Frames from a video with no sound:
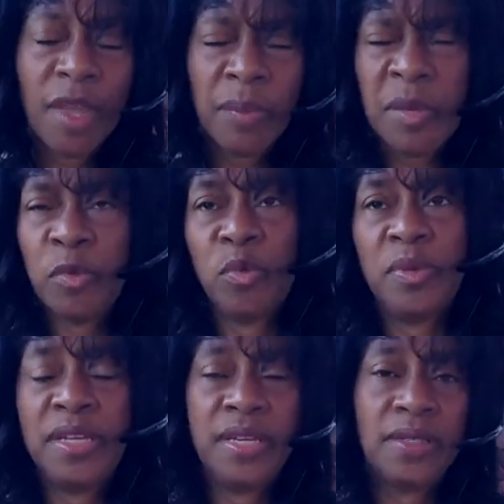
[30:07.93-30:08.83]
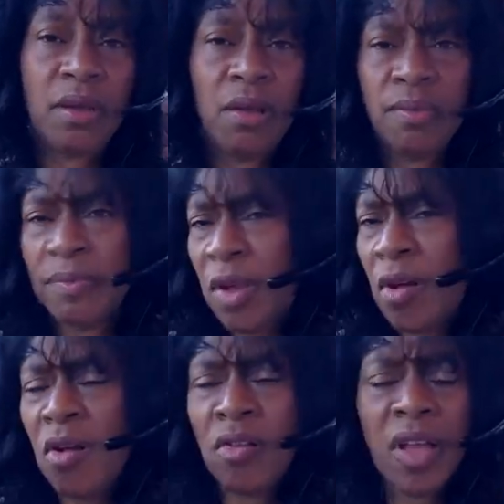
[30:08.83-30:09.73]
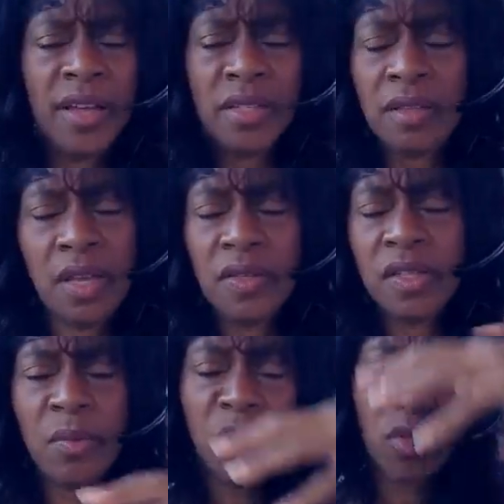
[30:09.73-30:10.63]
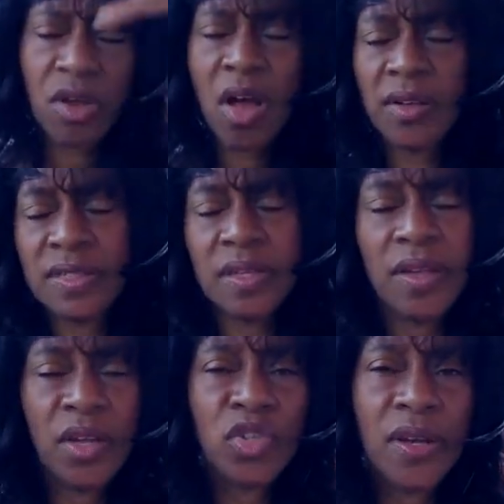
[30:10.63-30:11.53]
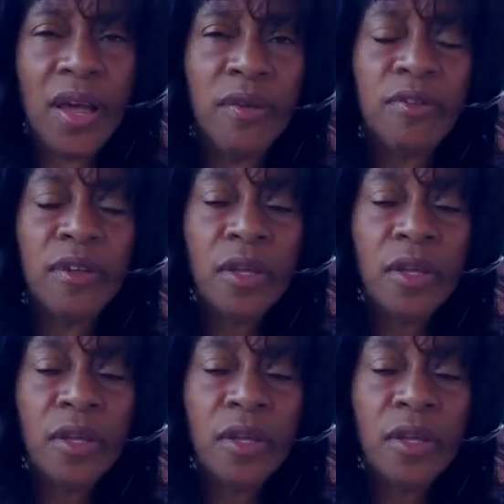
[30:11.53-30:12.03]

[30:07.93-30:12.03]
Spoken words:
People please. All kinds of things come under the constellation of